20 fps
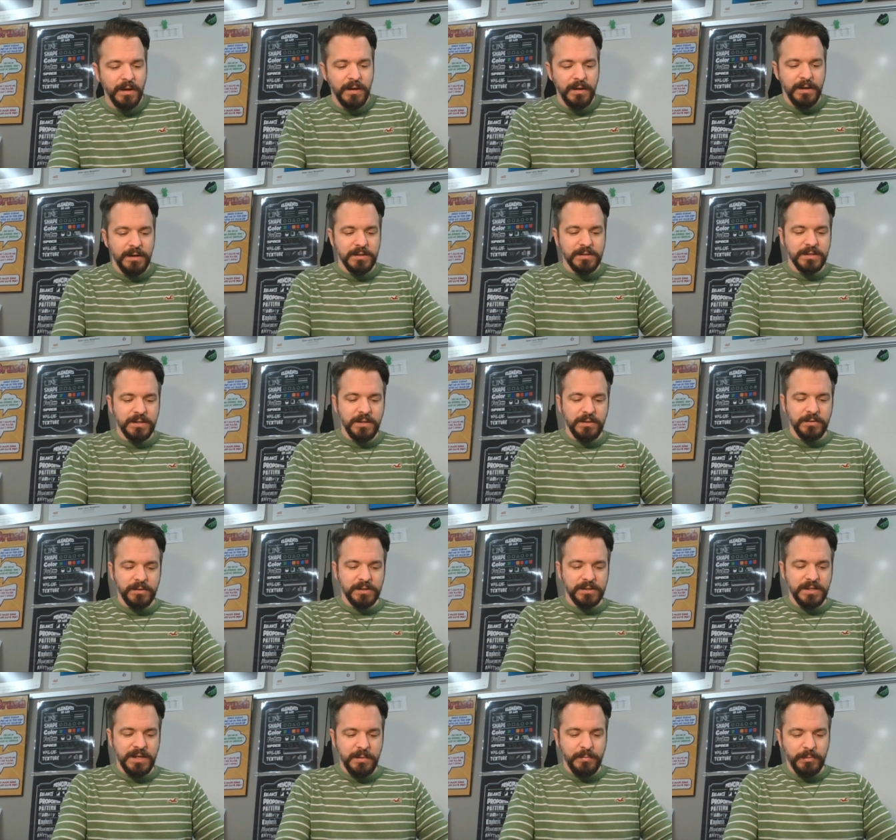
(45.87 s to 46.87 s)
Here's another
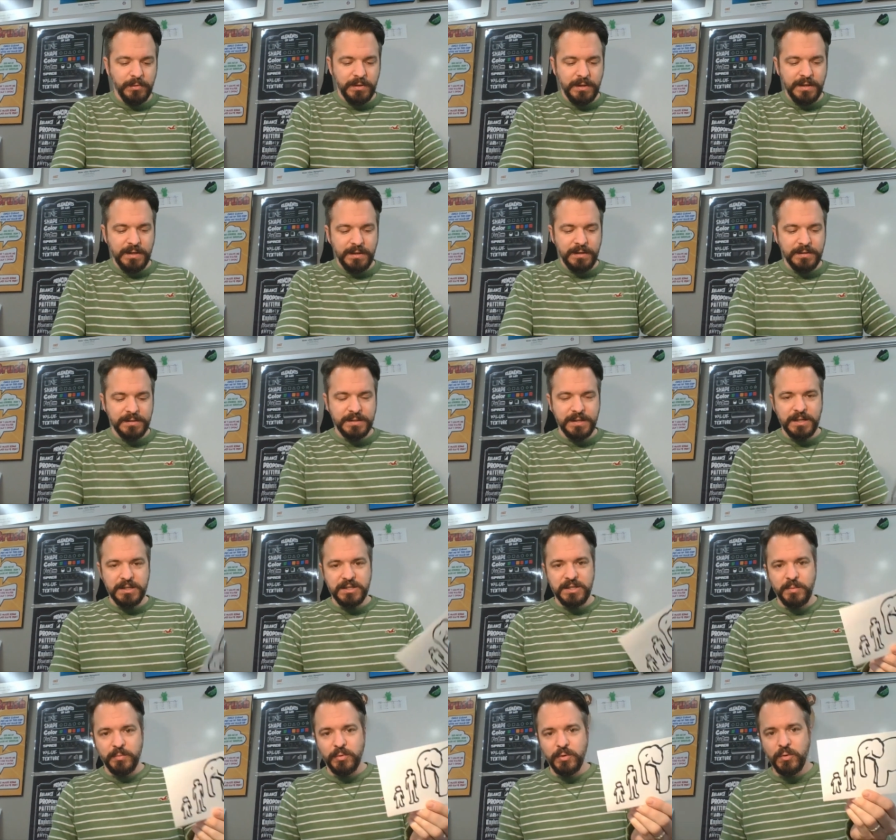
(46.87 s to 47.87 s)
example I
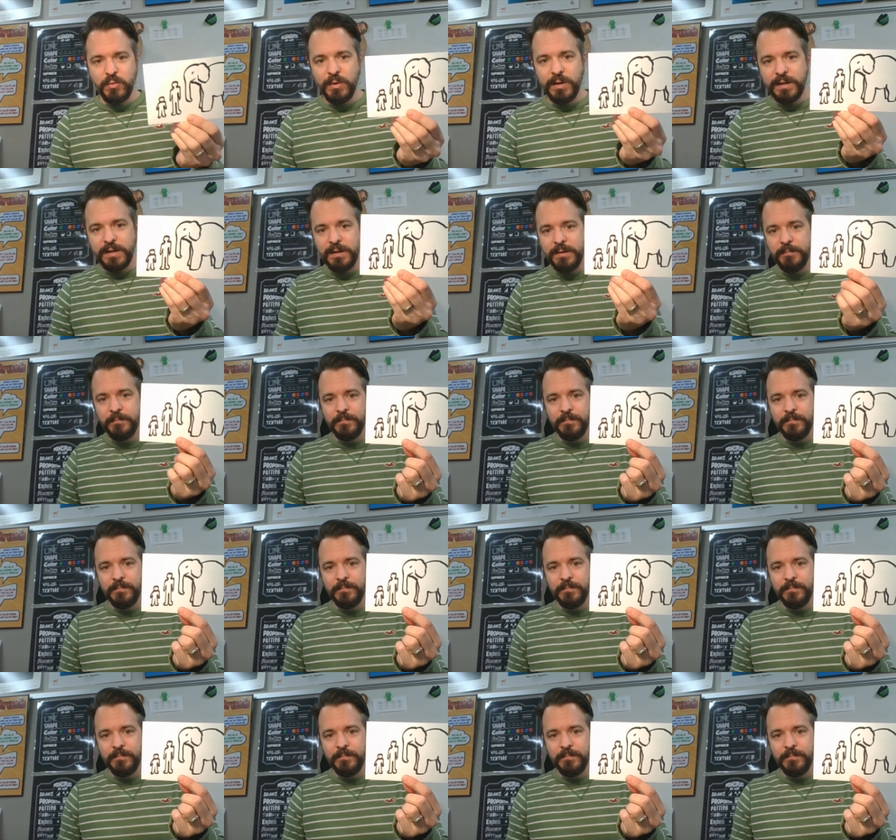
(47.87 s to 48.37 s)
sketched up real quick.